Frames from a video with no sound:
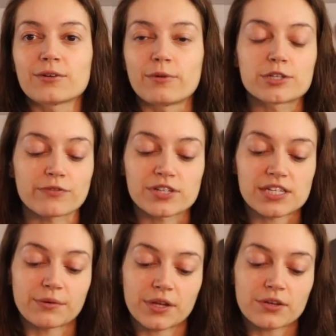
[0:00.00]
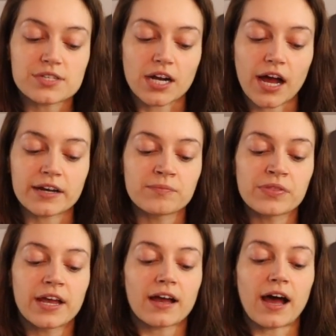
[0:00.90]
which of us he would use it on.
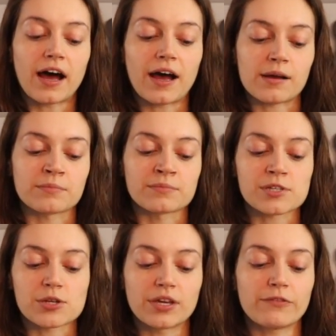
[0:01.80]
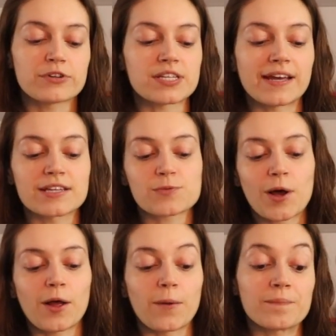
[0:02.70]
Um, so Kiefer says,
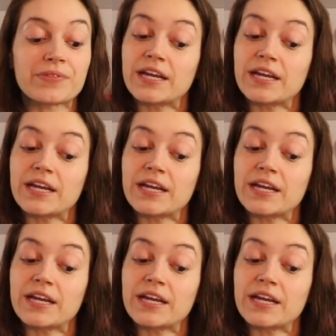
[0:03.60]
well,